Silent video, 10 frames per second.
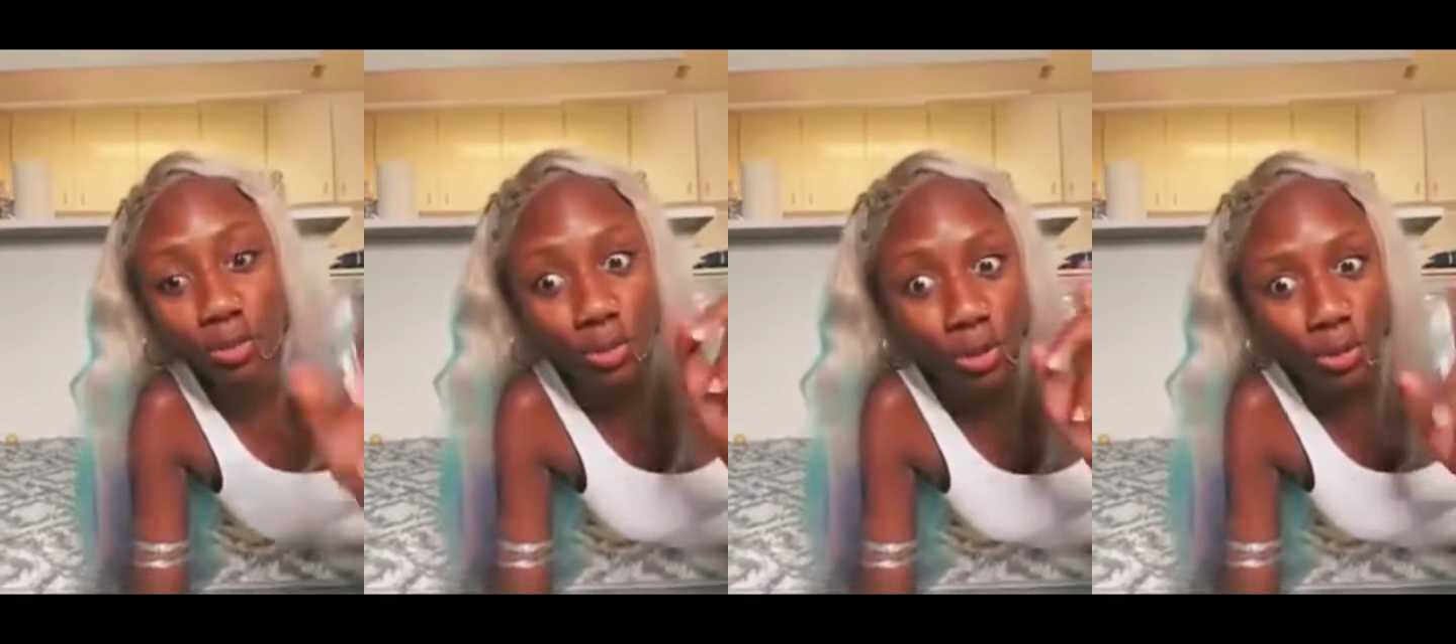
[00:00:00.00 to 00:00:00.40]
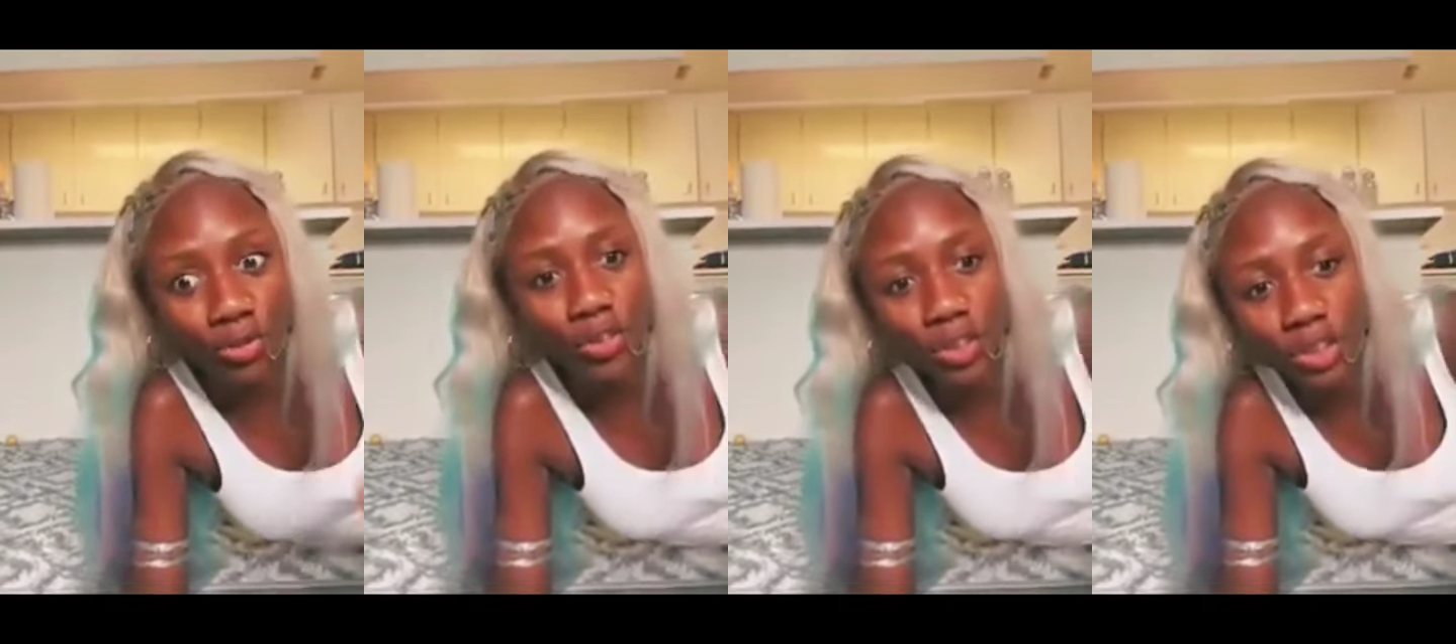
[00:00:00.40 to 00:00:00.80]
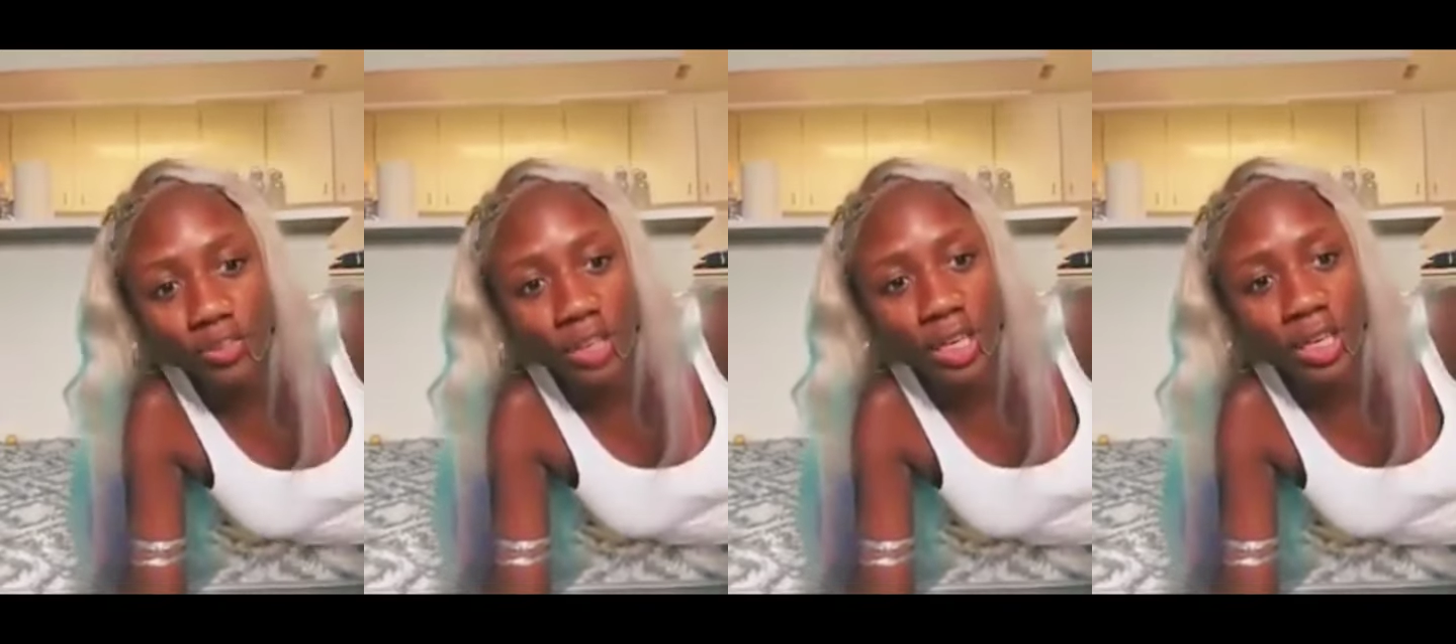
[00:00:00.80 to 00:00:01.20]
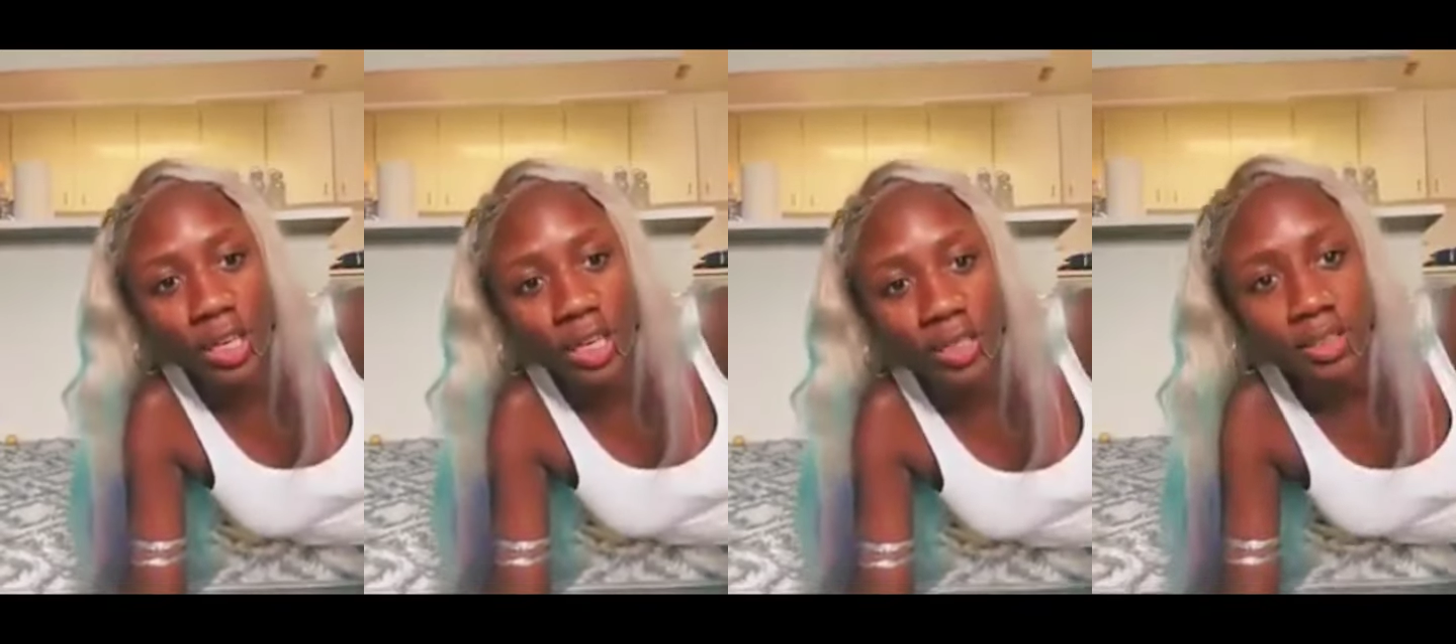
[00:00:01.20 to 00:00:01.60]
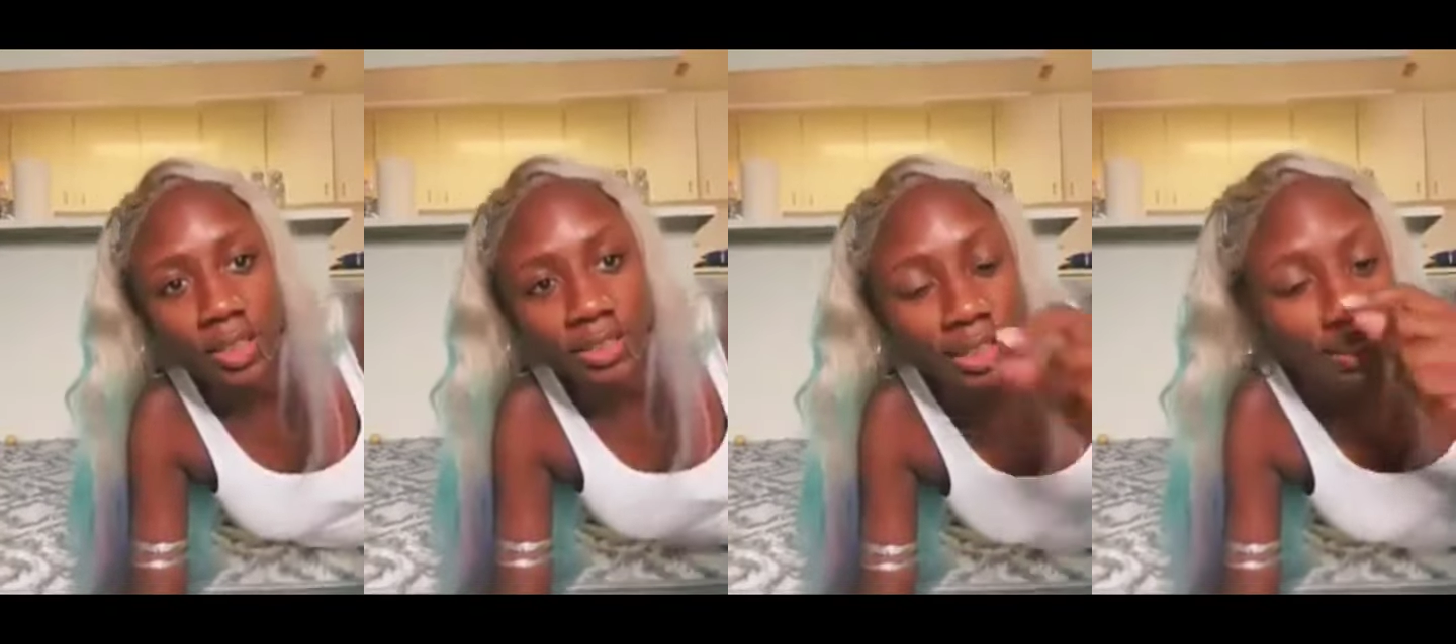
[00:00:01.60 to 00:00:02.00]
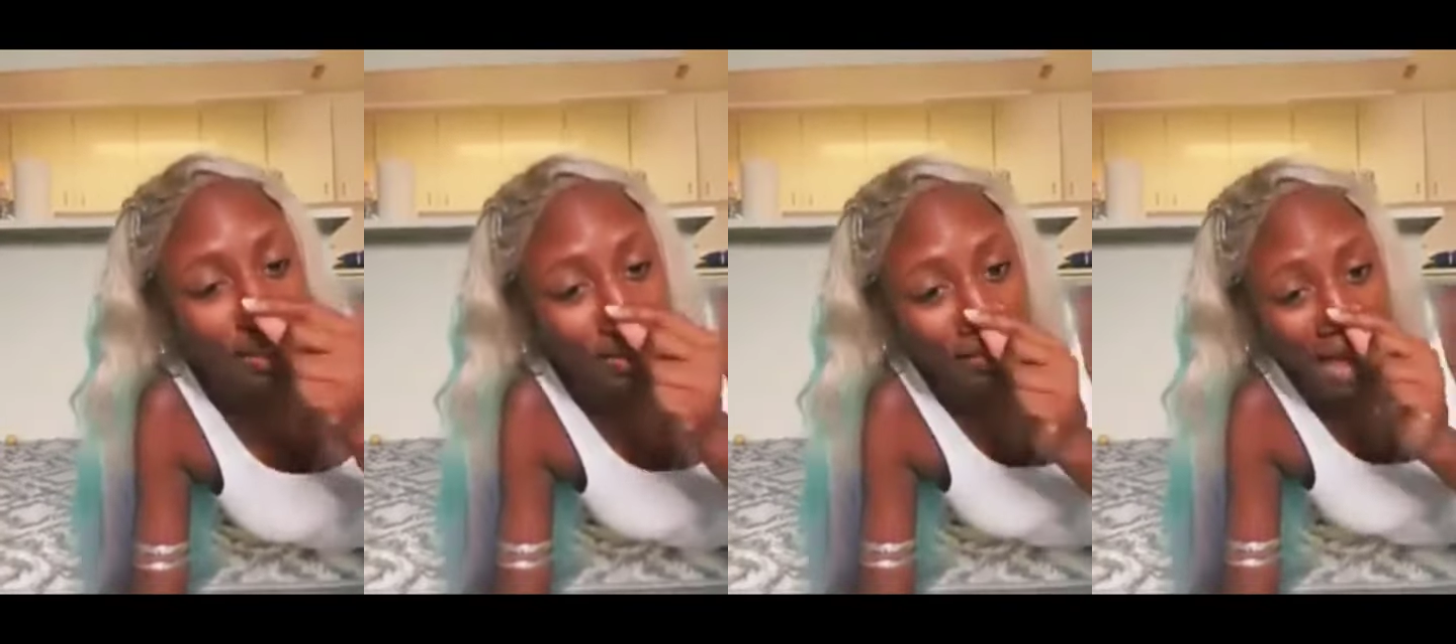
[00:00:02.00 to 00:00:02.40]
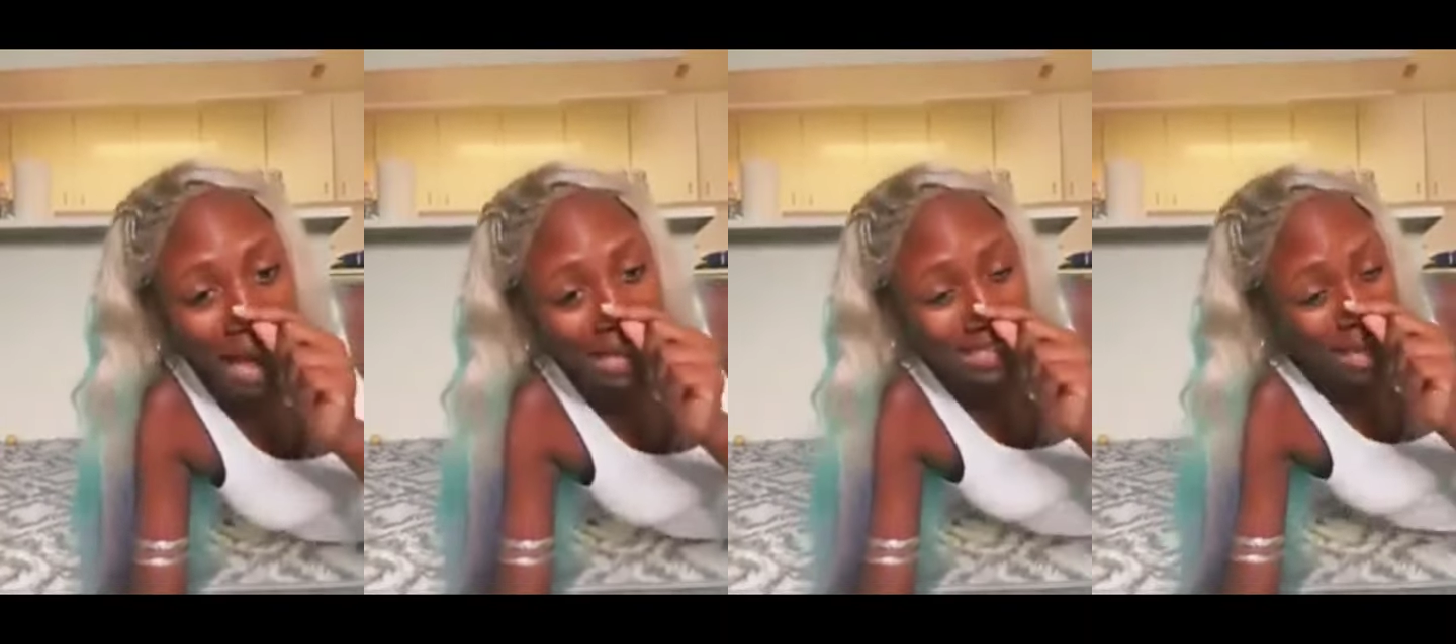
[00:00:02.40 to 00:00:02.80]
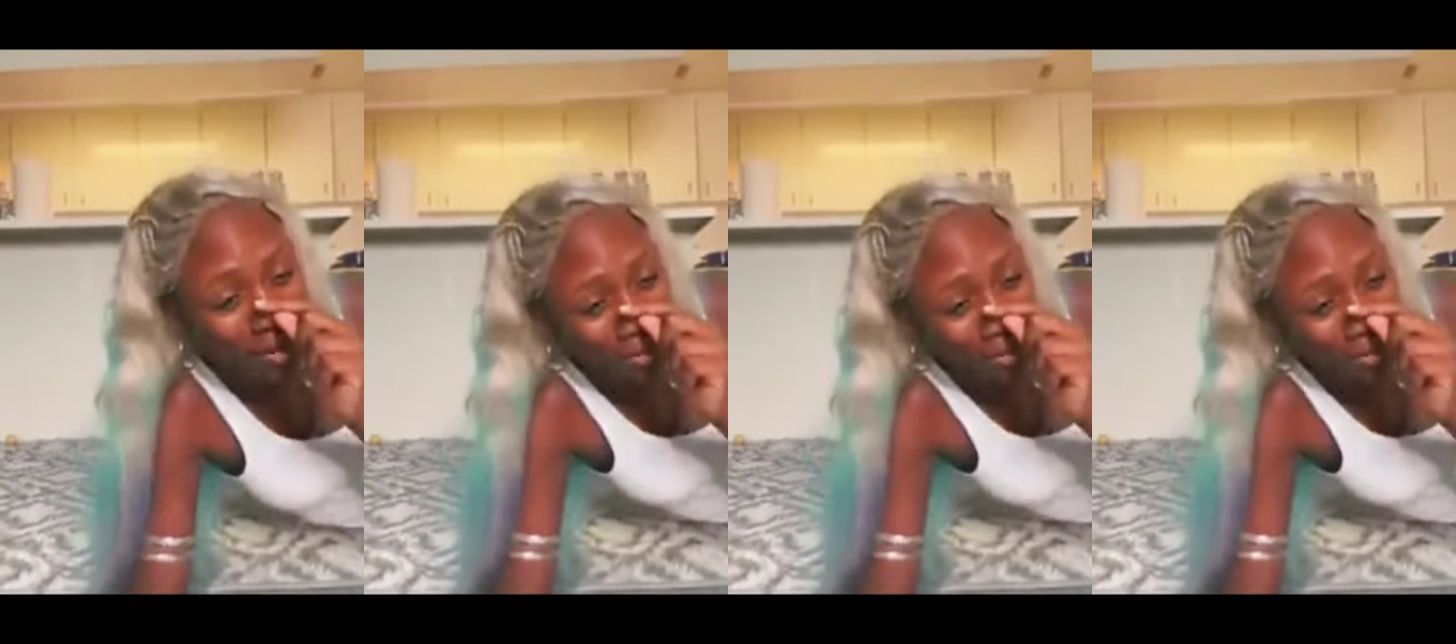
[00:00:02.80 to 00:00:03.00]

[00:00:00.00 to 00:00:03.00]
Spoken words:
don't worry, we've done 3. Toxic Love has how